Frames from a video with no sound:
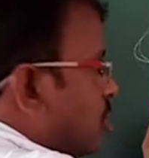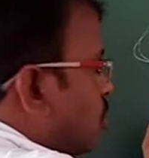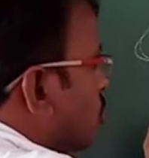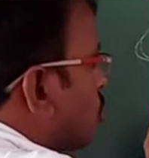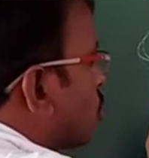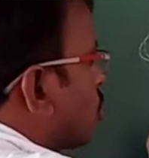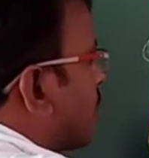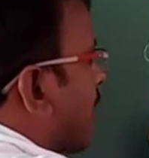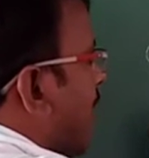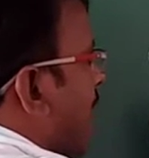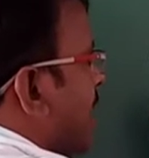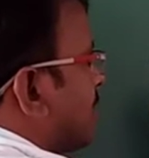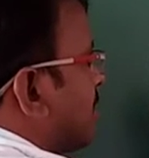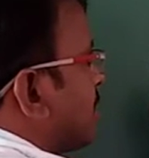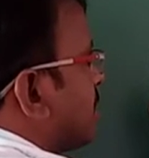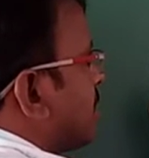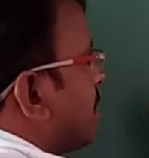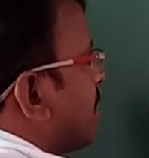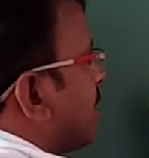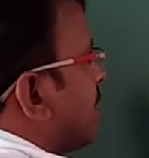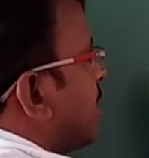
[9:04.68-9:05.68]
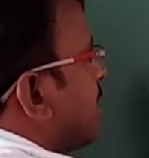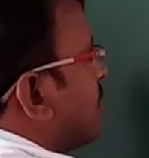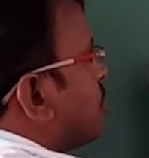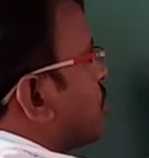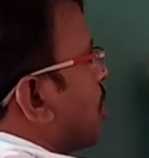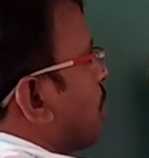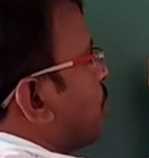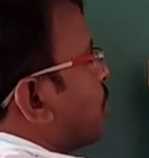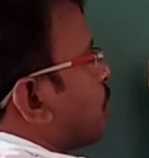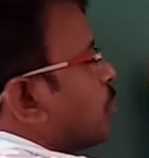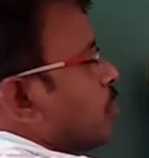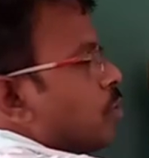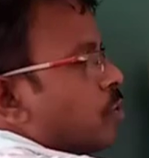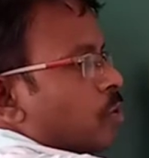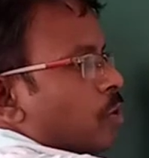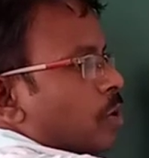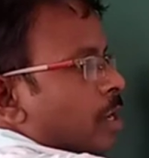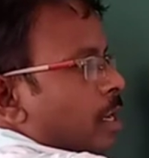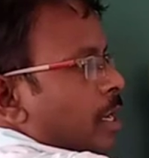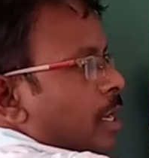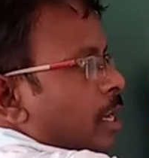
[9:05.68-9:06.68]
into gases and reach up
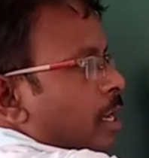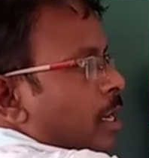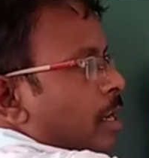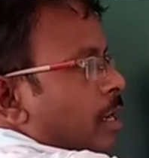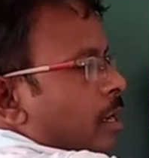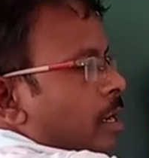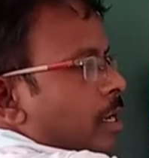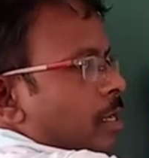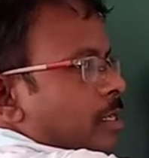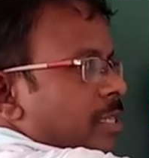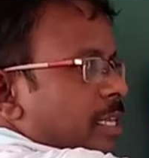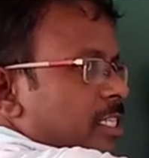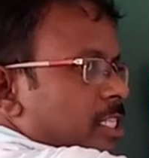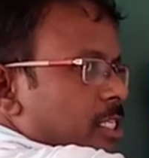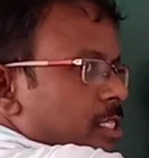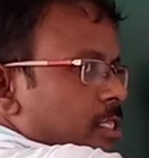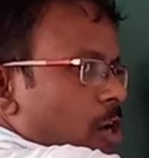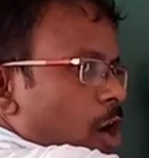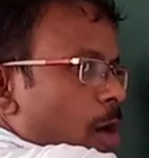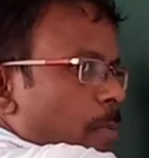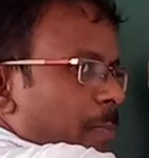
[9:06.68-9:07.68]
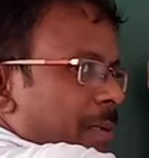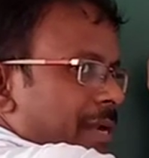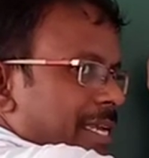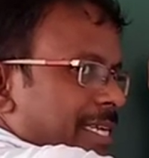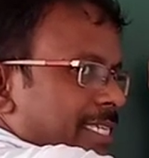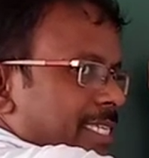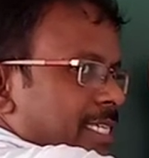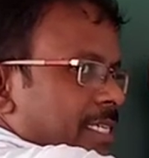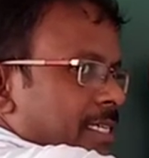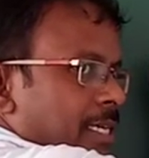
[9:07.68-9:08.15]
to this top lid.